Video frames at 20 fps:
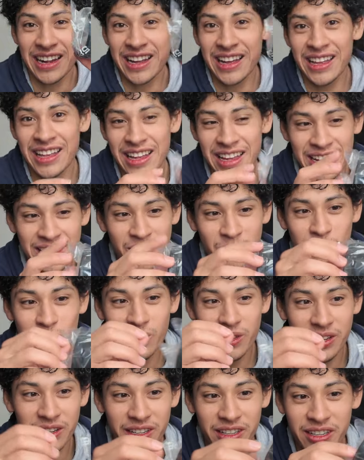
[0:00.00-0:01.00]
it comes
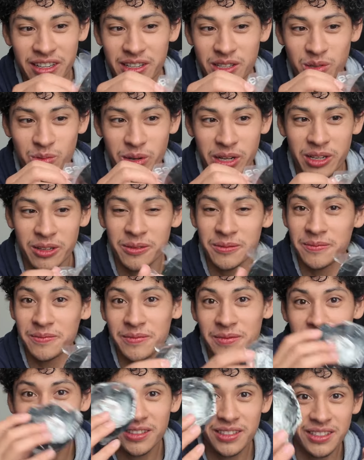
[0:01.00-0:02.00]
with a hood as well.
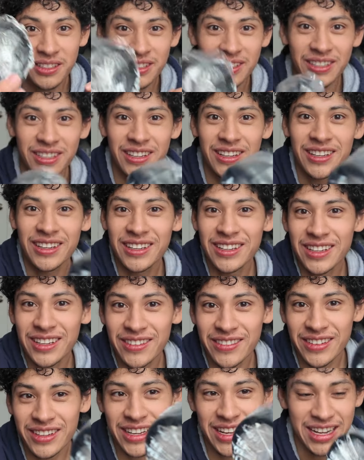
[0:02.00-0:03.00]

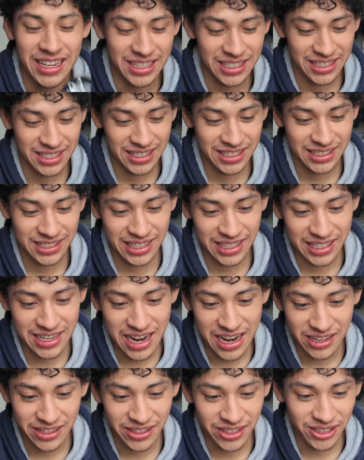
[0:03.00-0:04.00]
If you guys did
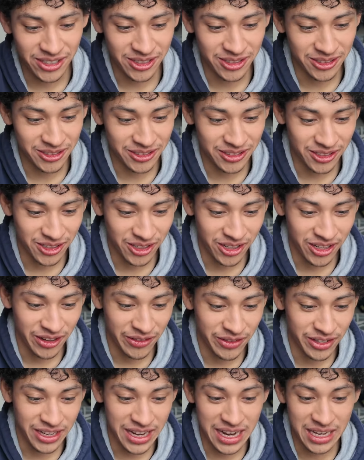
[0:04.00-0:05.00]
not know, or
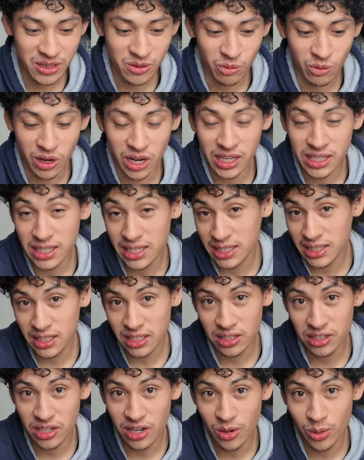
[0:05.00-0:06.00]
if you guys wanted
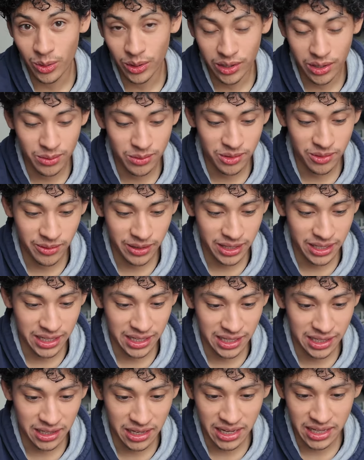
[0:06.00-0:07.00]
to know, it comes with
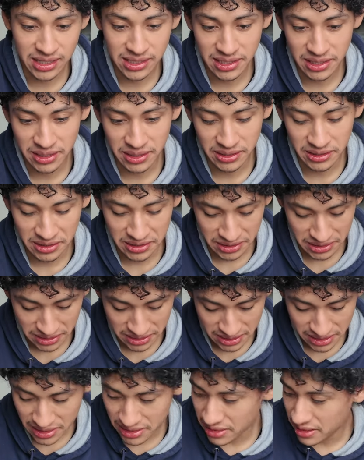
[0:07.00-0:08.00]
a lens hood.
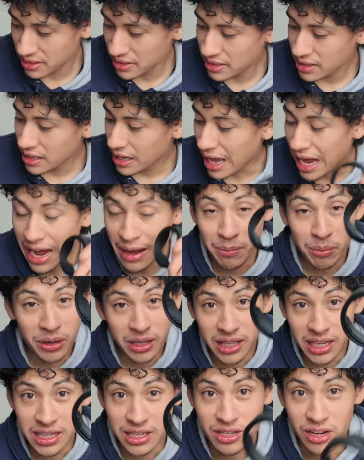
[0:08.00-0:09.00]
I
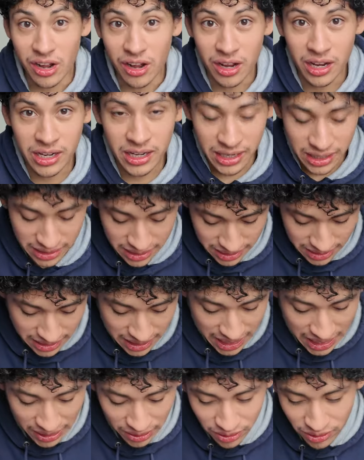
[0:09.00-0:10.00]
put these on.
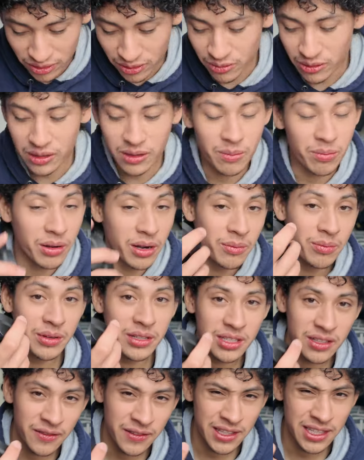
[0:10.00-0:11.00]
I don't know what the
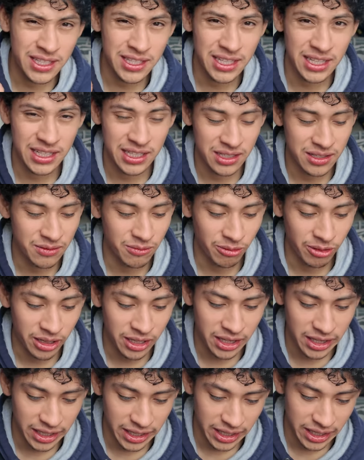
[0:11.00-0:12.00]
purpose of this is,
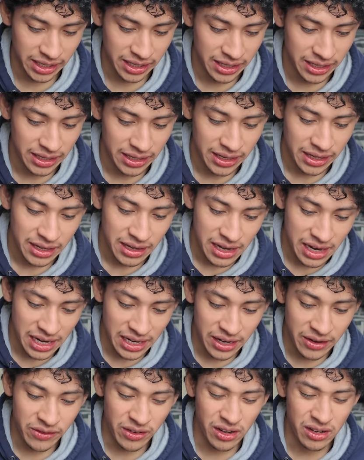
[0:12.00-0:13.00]
really.
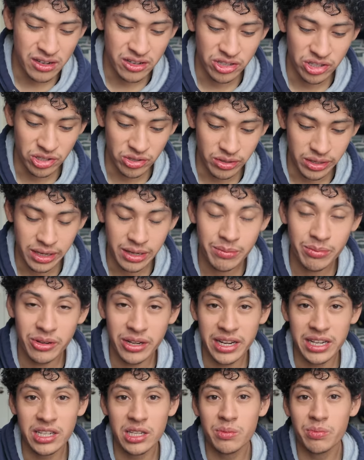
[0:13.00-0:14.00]
I never understood it,
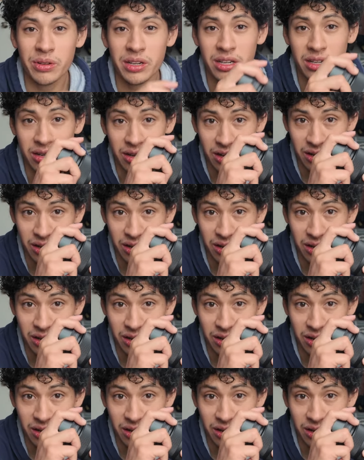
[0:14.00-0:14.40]
but I just put it